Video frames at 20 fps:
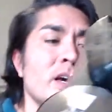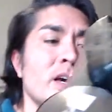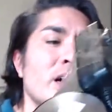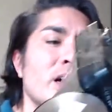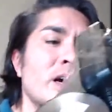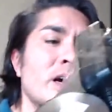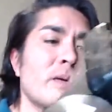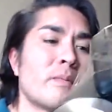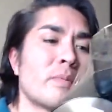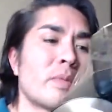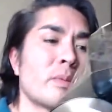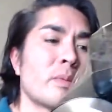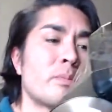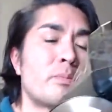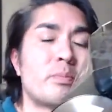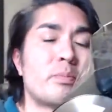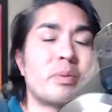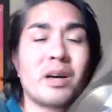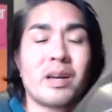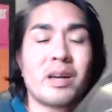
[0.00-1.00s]
Um,
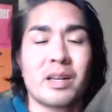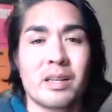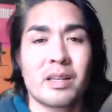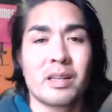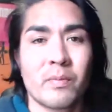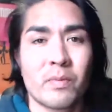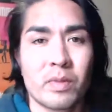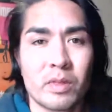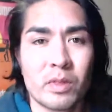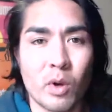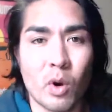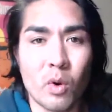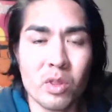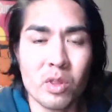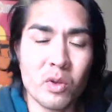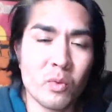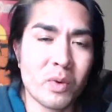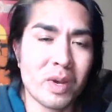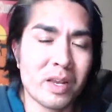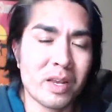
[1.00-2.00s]
but the
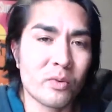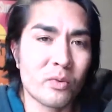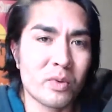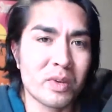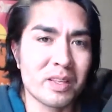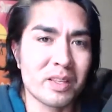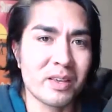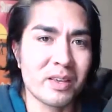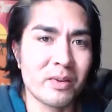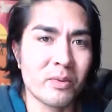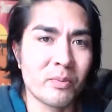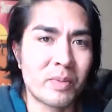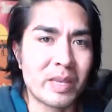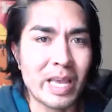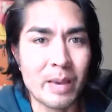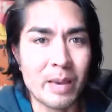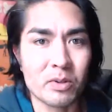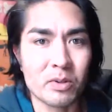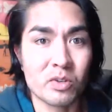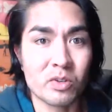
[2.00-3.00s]
only way to really
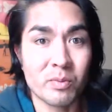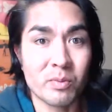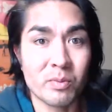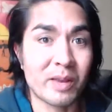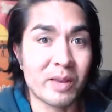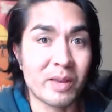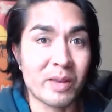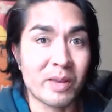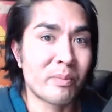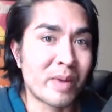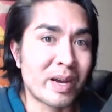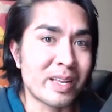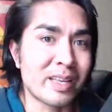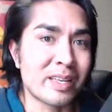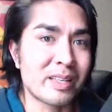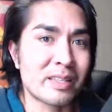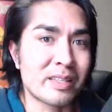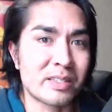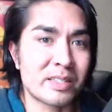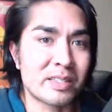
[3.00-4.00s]
be able to make money
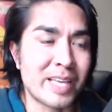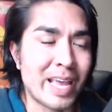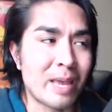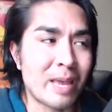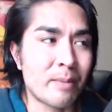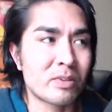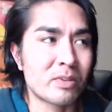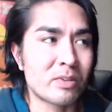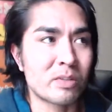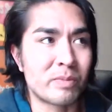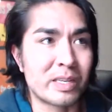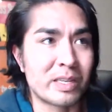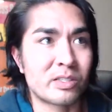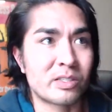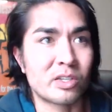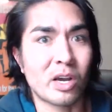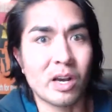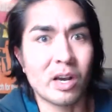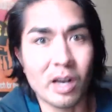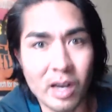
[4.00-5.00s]
in this game is to be
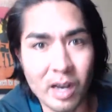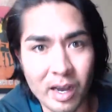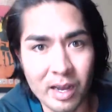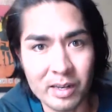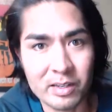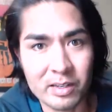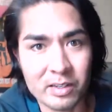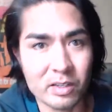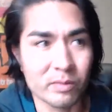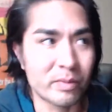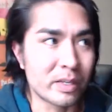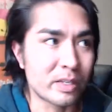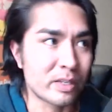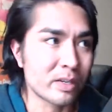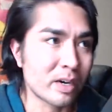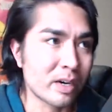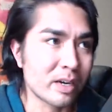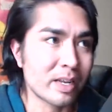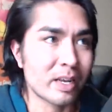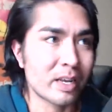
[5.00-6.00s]
taught, to be
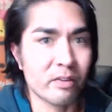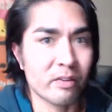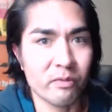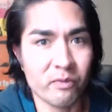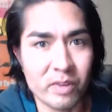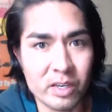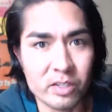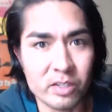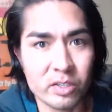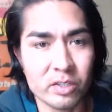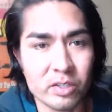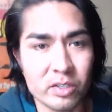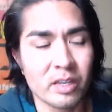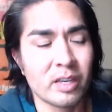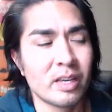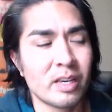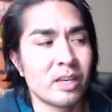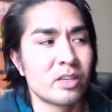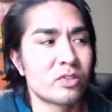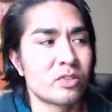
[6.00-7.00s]
taught how to fish
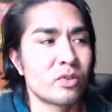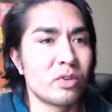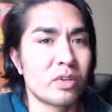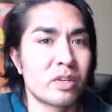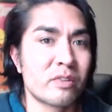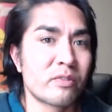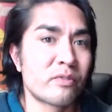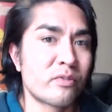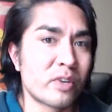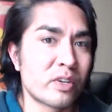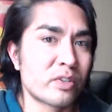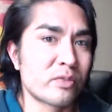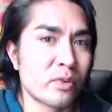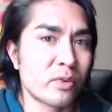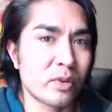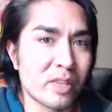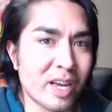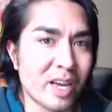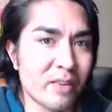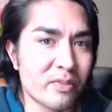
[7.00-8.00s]
so you can fish
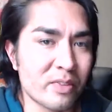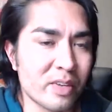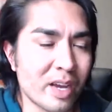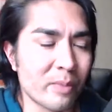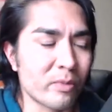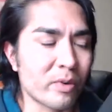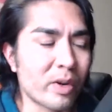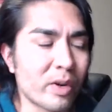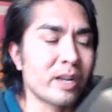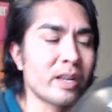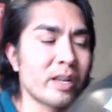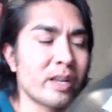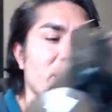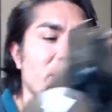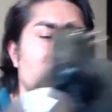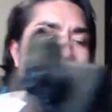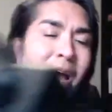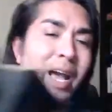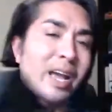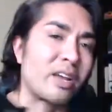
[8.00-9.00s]
for a lifetime, right?
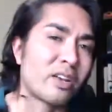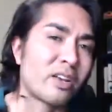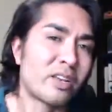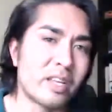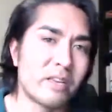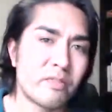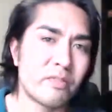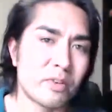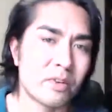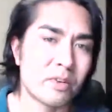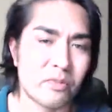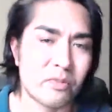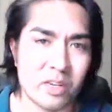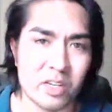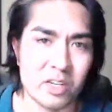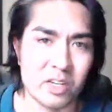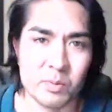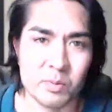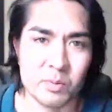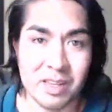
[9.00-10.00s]
I could give you a
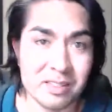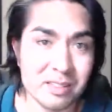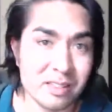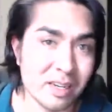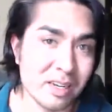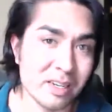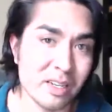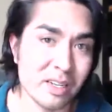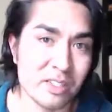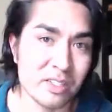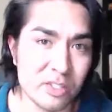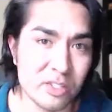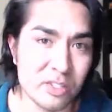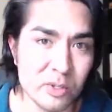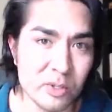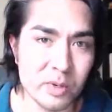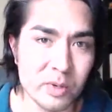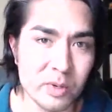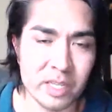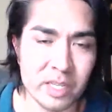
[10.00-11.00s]
fish, but that's not gonna do
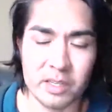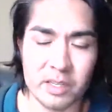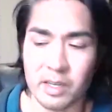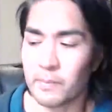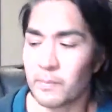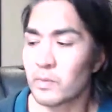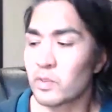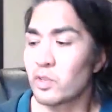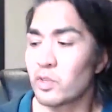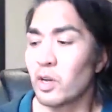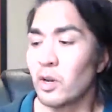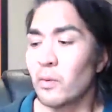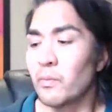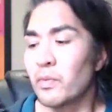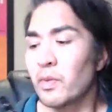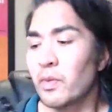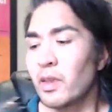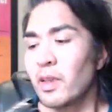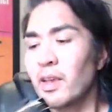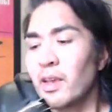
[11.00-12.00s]
you any good. So
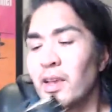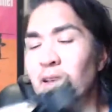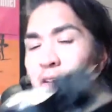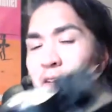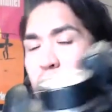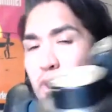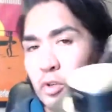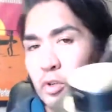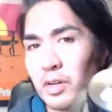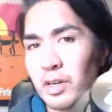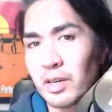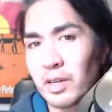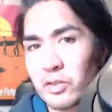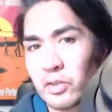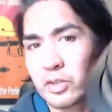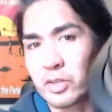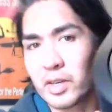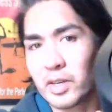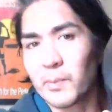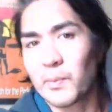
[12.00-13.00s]
Jura is
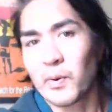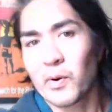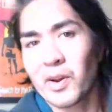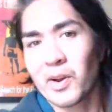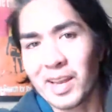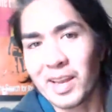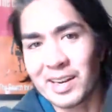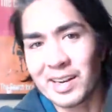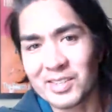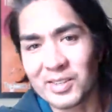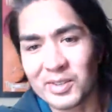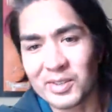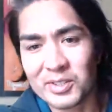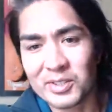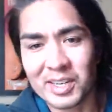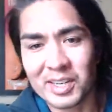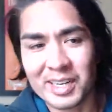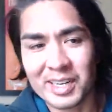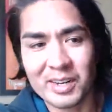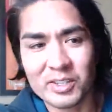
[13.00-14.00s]
a good brand. So go
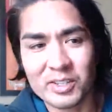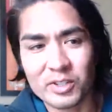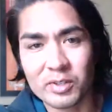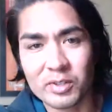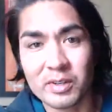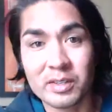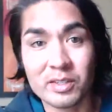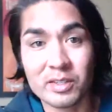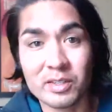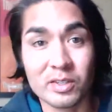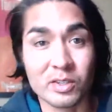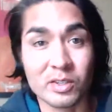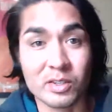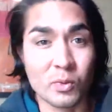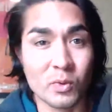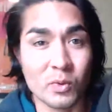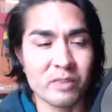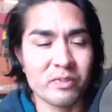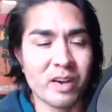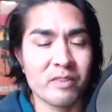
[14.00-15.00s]
check out Jura. This is a
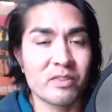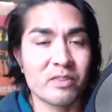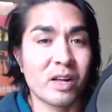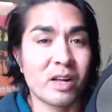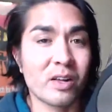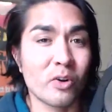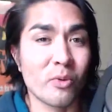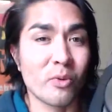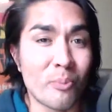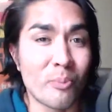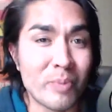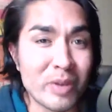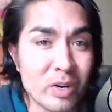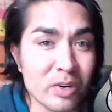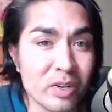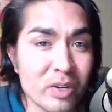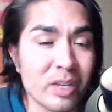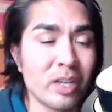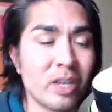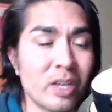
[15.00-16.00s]
$25
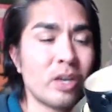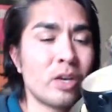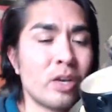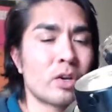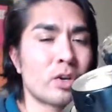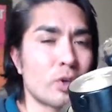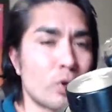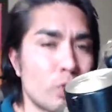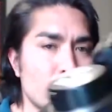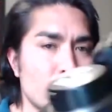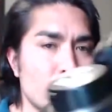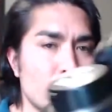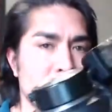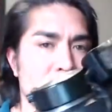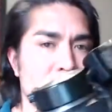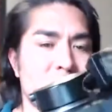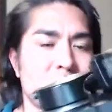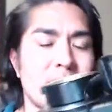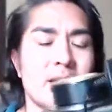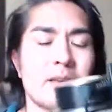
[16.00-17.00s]
milk cooler.
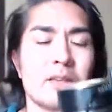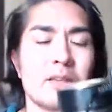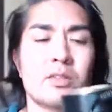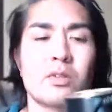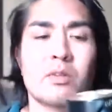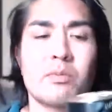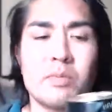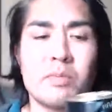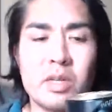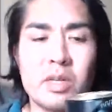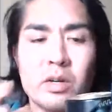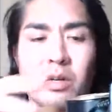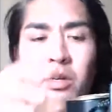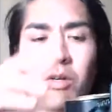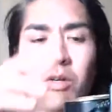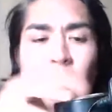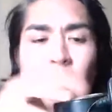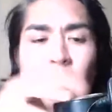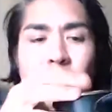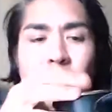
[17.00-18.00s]
Okay, so the milk
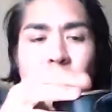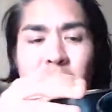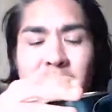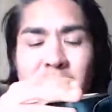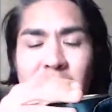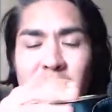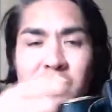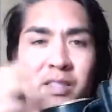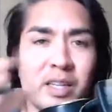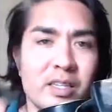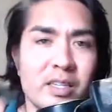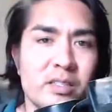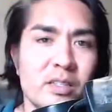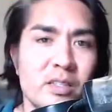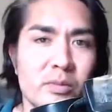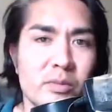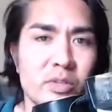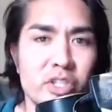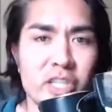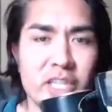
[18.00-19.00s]
cooler stands next to
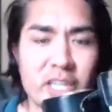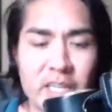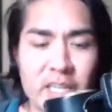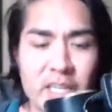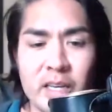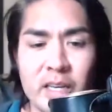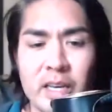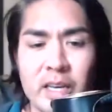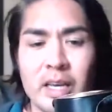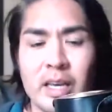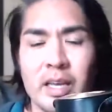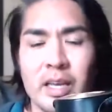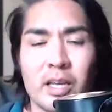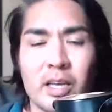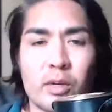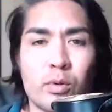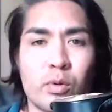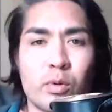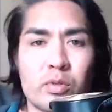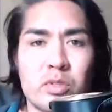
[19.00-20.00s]
the machine.
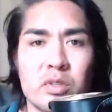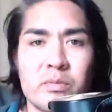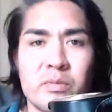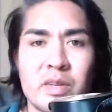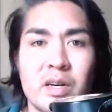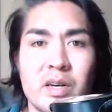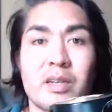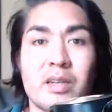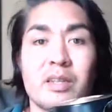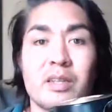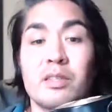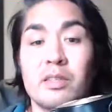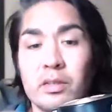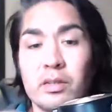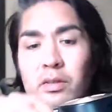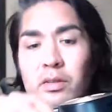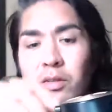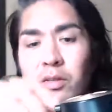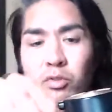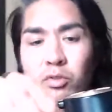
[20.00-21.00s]
It cools the milk
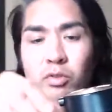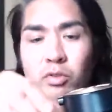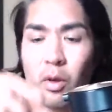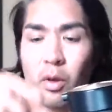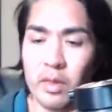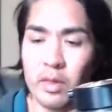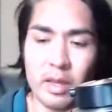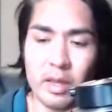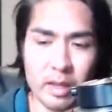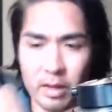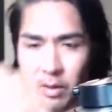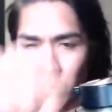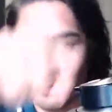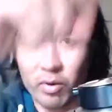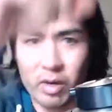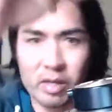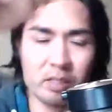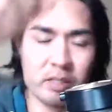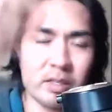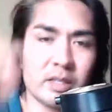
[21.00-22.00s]
until the straw thing
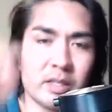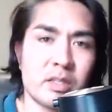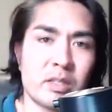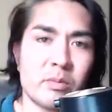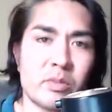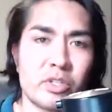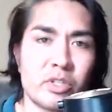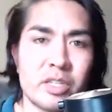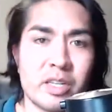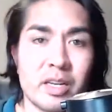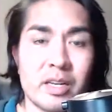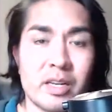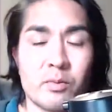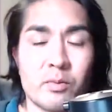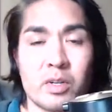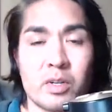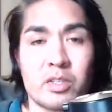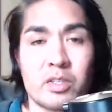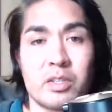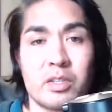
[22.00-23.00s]
brings it into the machine,
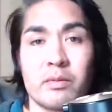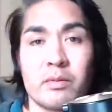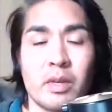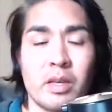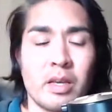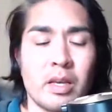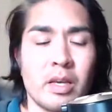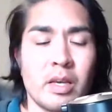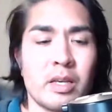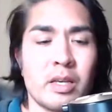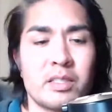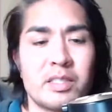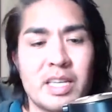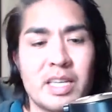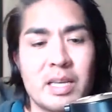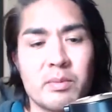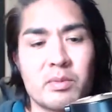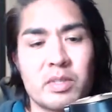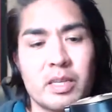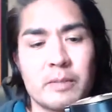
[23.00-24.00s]
which it
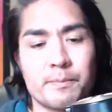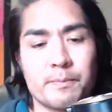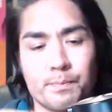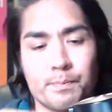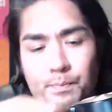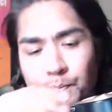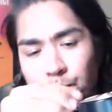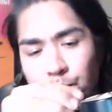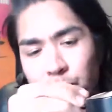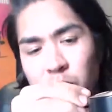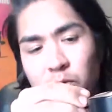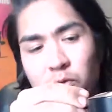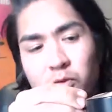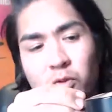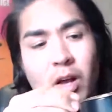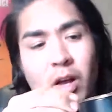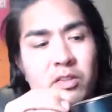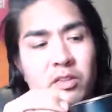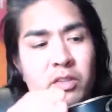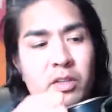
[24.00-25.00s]
steams it,
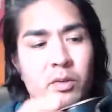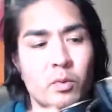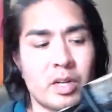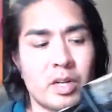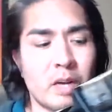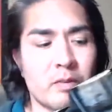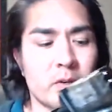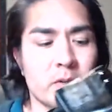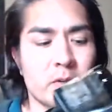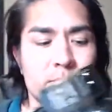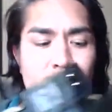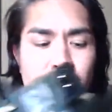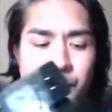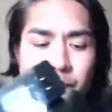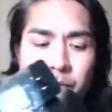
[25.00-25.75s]
frosts it, whatever.